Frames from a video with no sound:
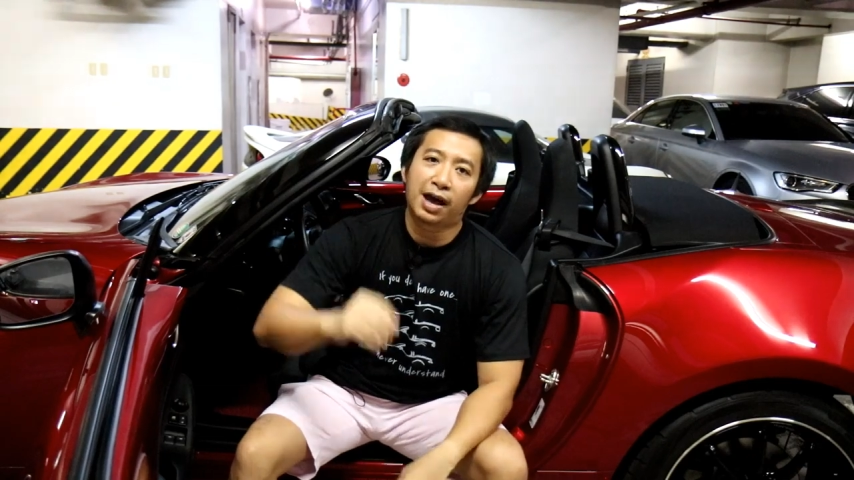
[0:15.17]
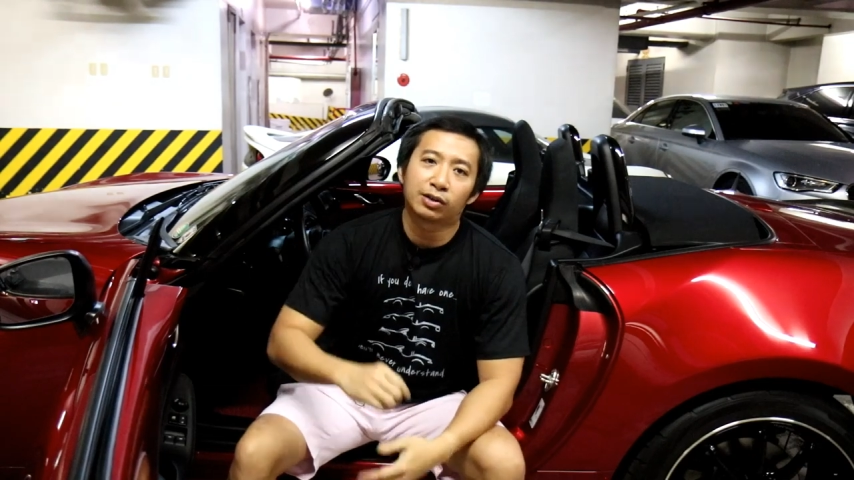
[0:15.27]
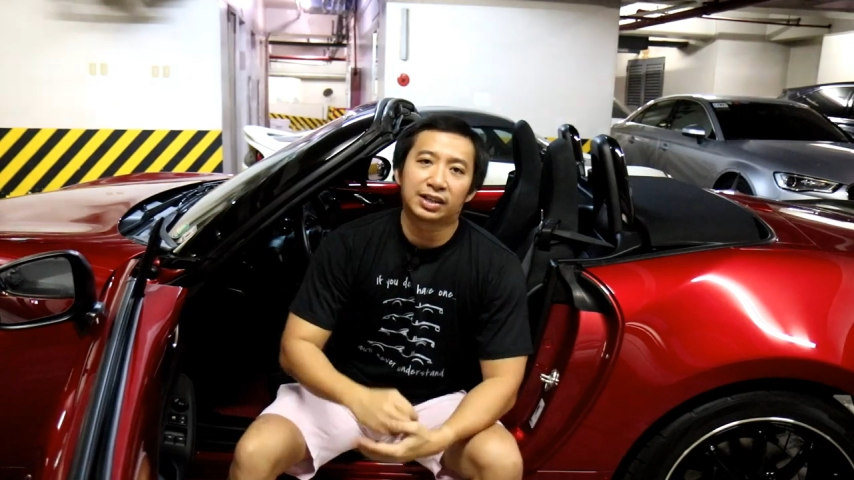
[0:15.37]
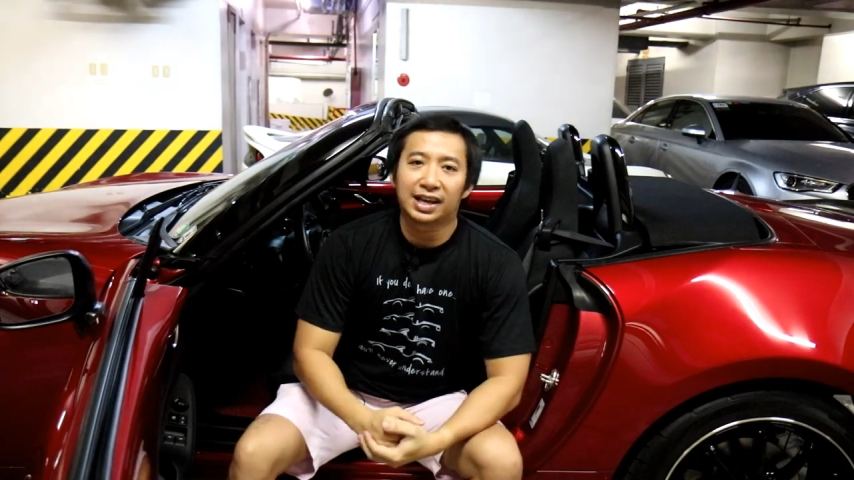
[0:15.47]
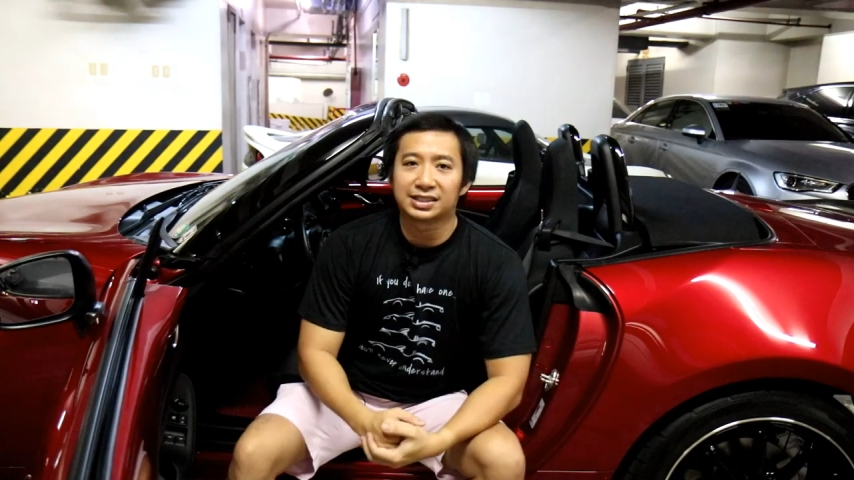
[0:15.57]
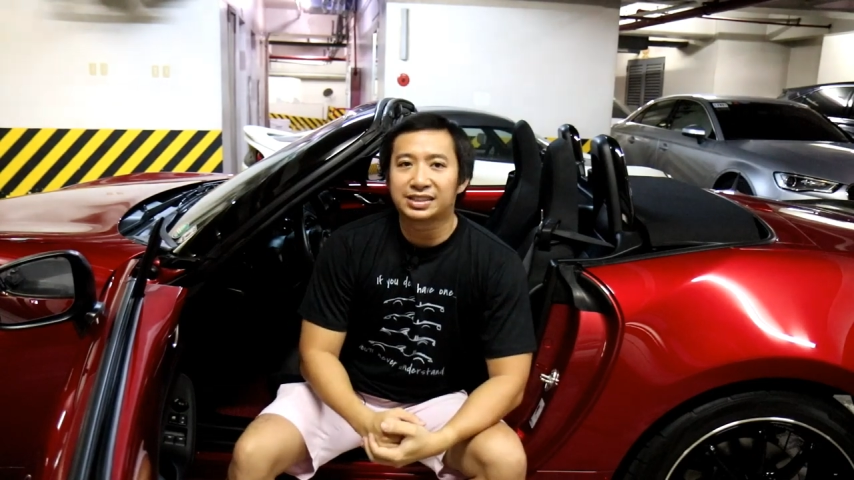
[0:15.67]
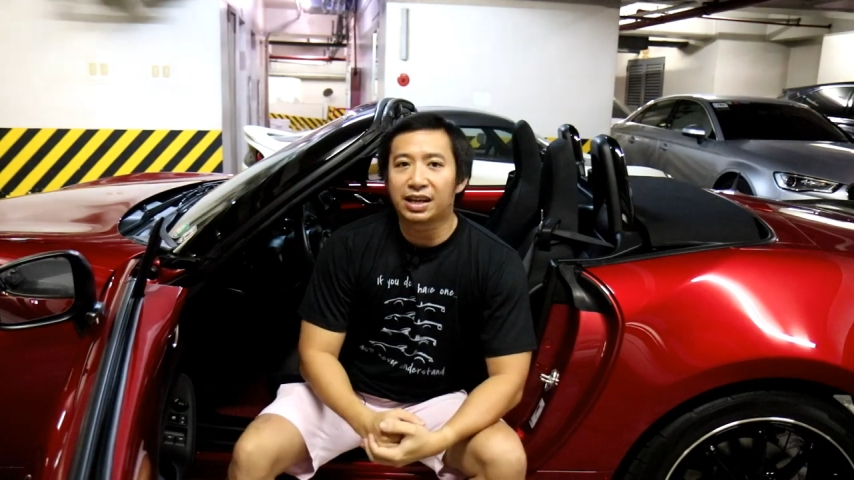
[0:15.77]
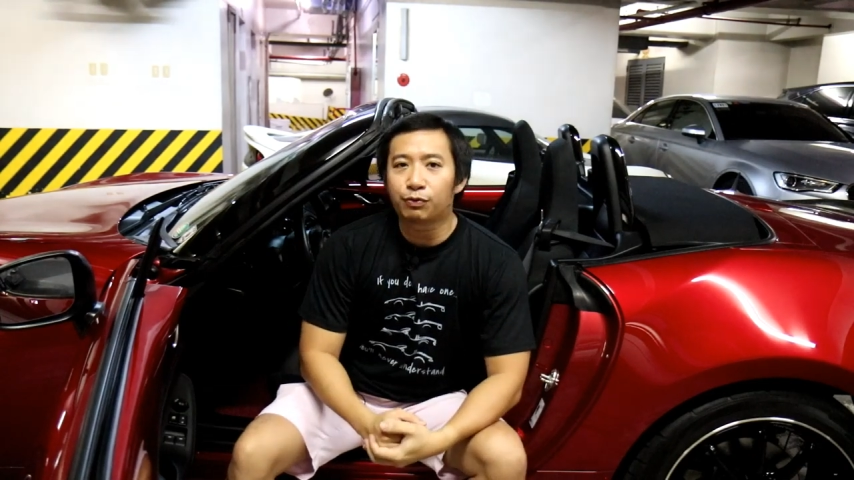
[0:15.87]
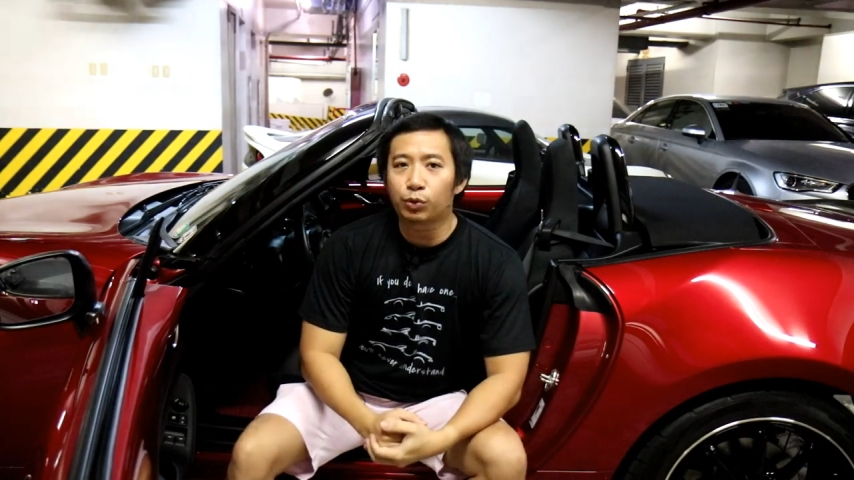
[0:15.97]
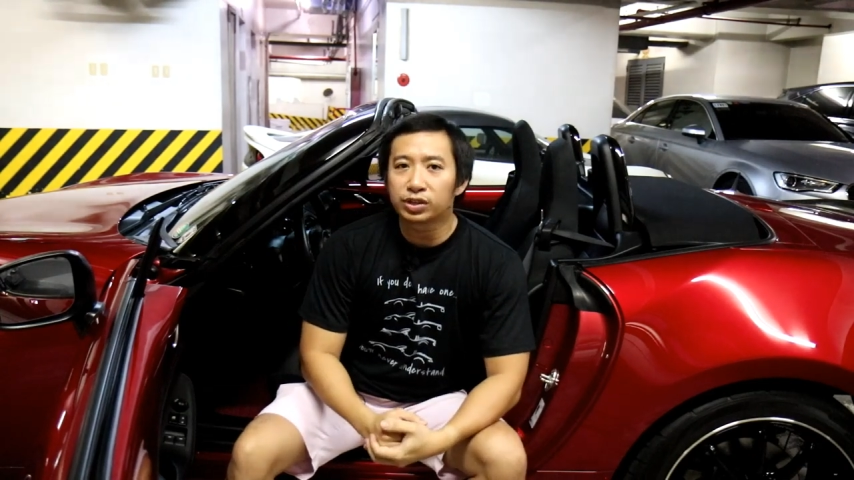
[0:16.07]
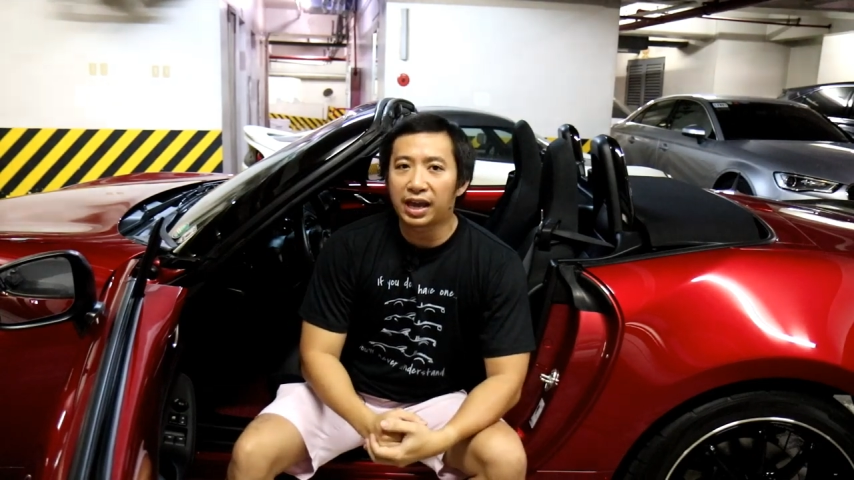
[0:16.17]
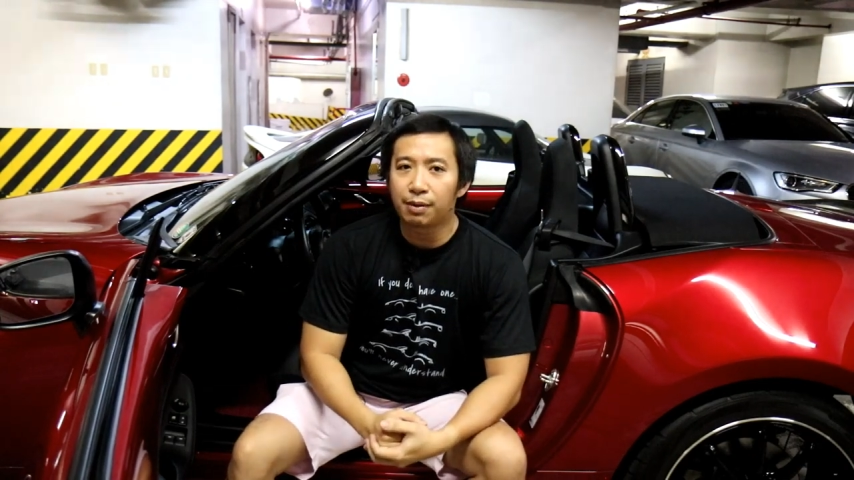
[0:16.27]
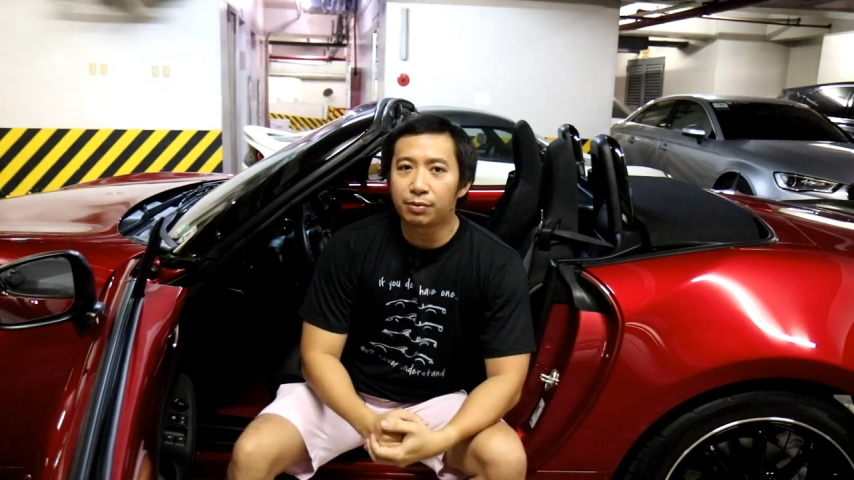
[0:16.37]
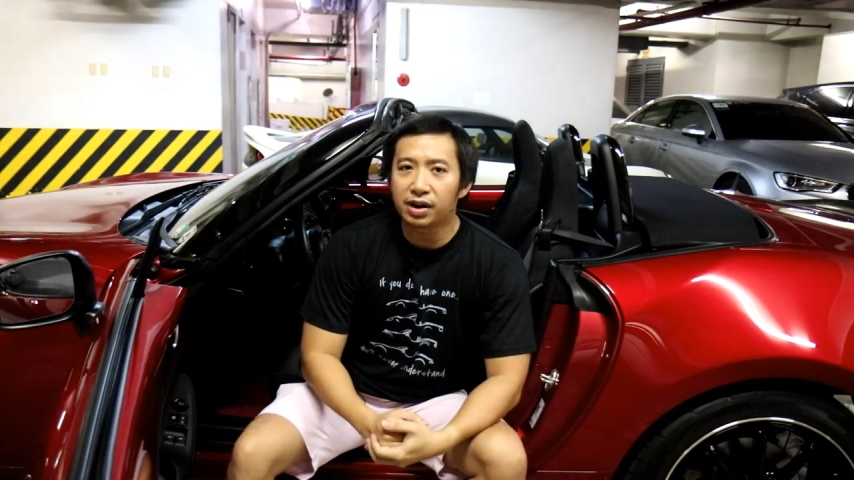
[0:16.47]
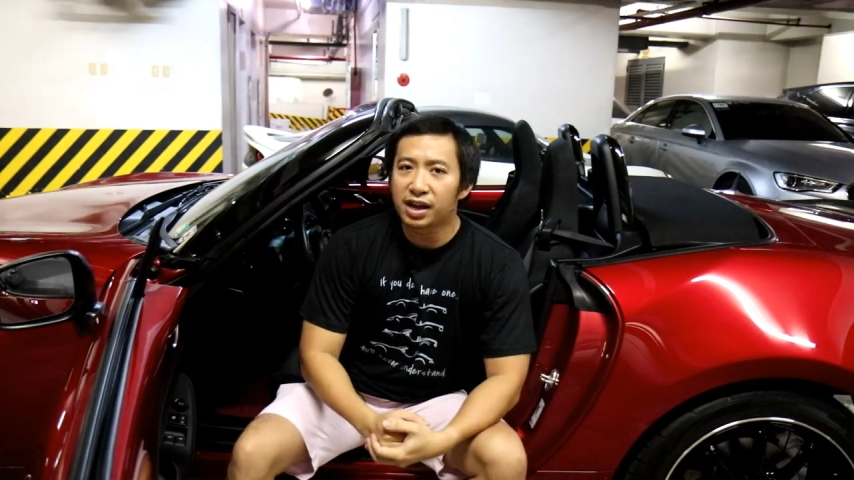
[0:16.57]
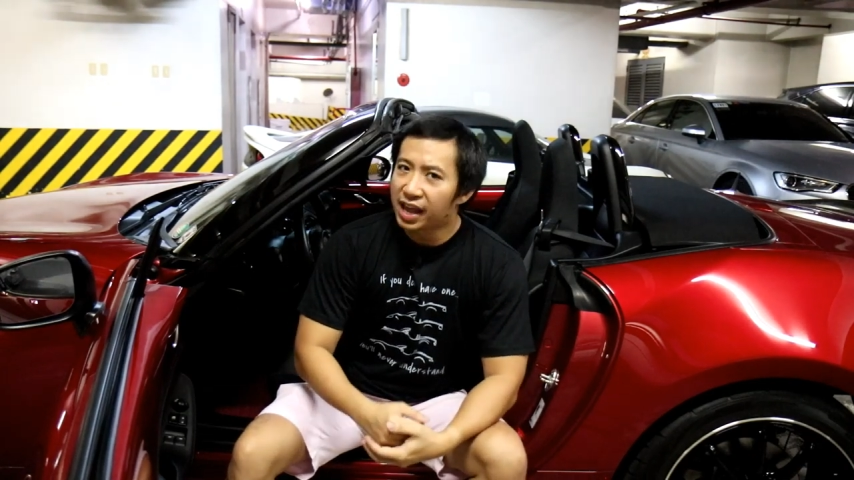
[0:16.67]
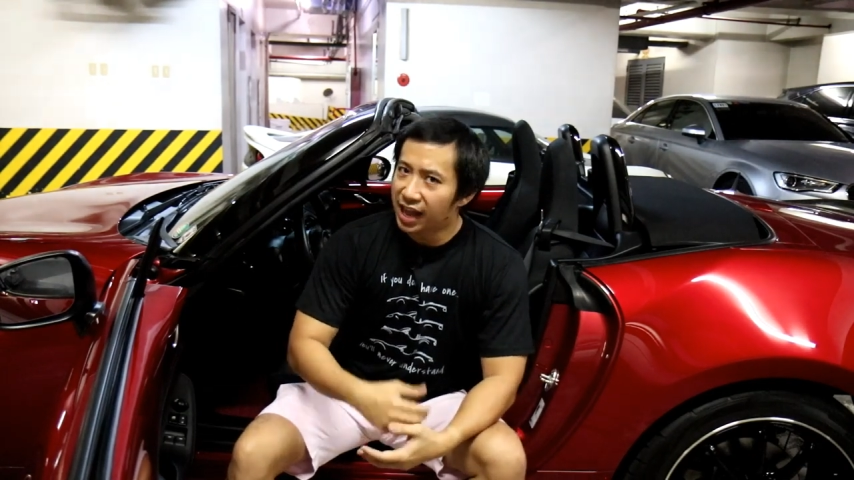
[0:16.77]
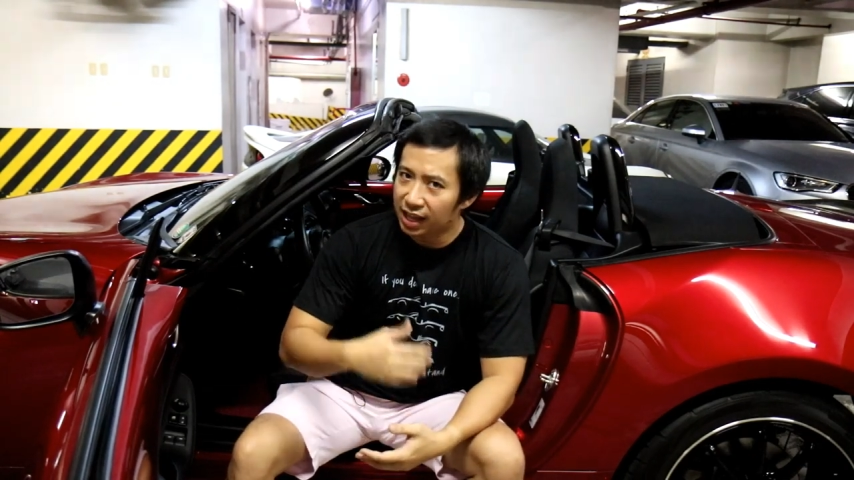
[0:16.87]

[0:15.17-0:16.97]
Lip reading: out that cell phone camera